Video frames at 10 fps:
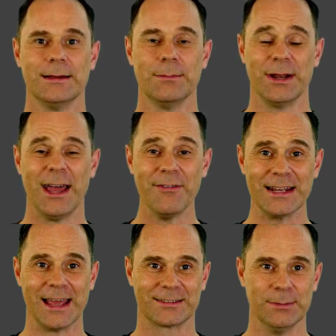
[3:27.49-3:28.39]
But having an
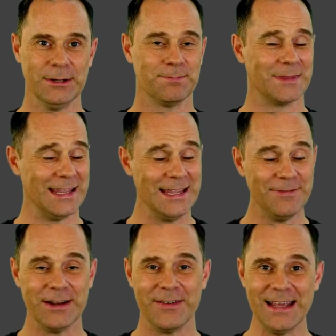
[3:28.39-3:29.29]
estimate,
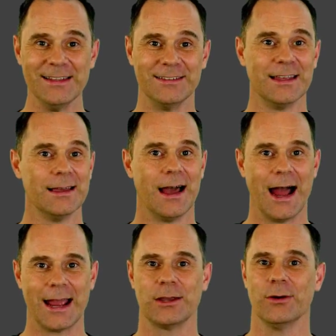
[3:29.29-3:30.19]
even if it is
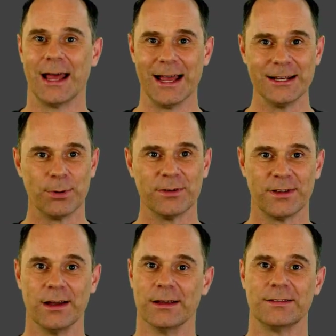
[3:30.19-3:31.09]
accurate and
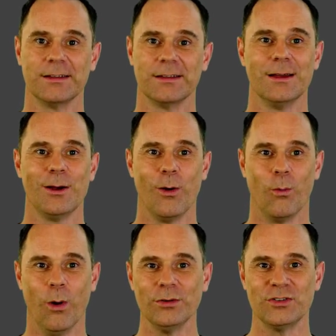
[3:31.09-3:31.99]
precise,
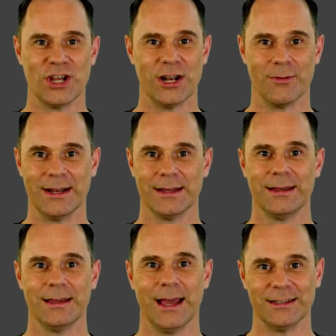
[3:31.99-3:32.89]
won't generate
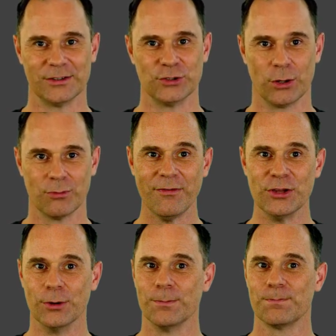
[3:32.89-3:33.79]
additional revenue.